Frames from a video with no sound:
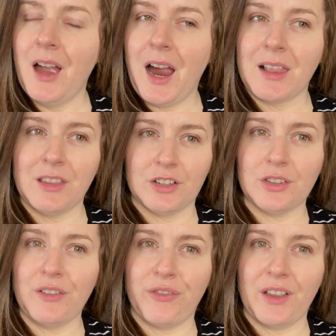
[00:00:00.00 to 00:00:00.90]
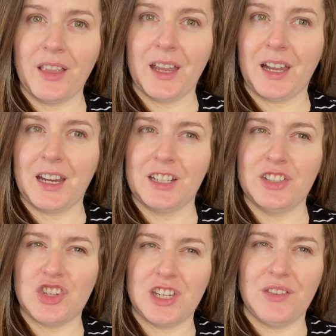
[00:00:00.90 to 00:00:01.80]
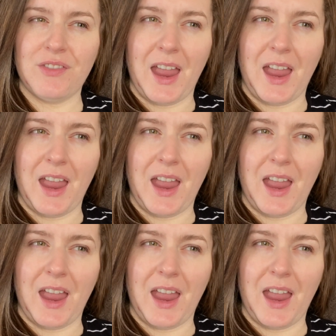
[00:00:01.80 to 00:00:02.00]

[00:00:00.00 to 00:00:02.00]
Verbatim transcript: I literally feel like I can achieve